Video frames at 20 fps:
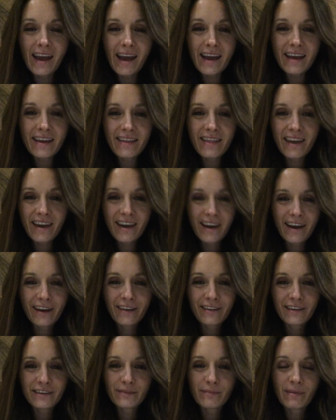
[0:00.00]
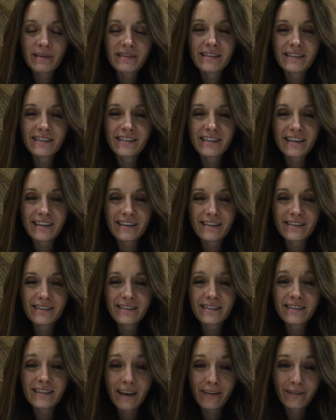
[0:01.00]
Hey there, this message
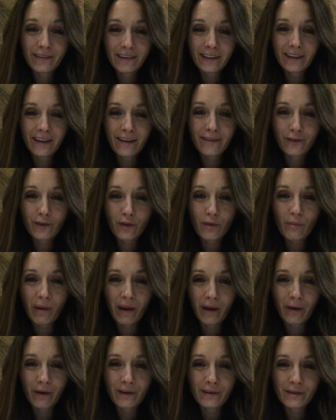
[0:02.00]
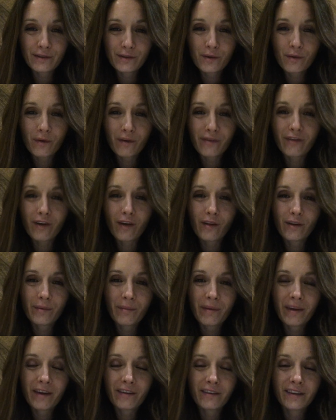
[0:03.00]
is definitely for the parents who are following
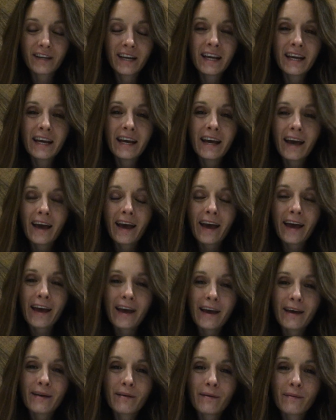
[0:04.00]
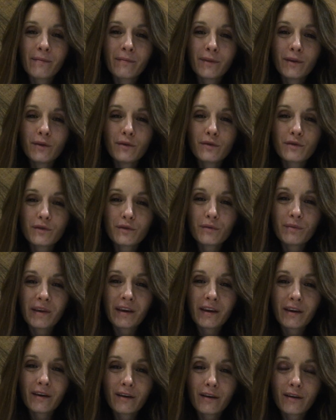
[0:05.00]
me on YouTube
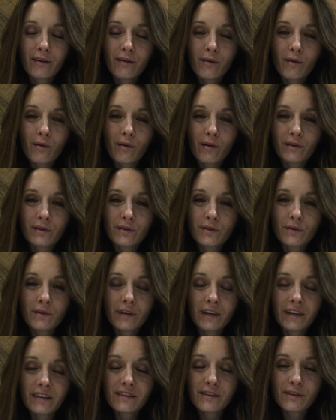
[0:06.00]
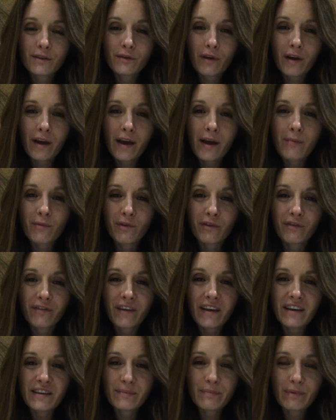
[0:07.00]
here or on Instagram or
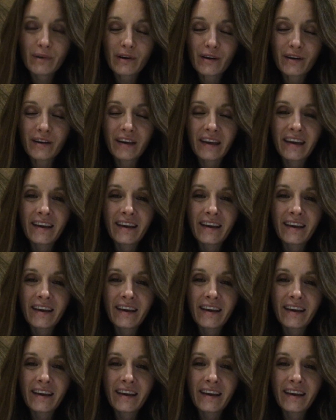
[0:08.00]
Facebook.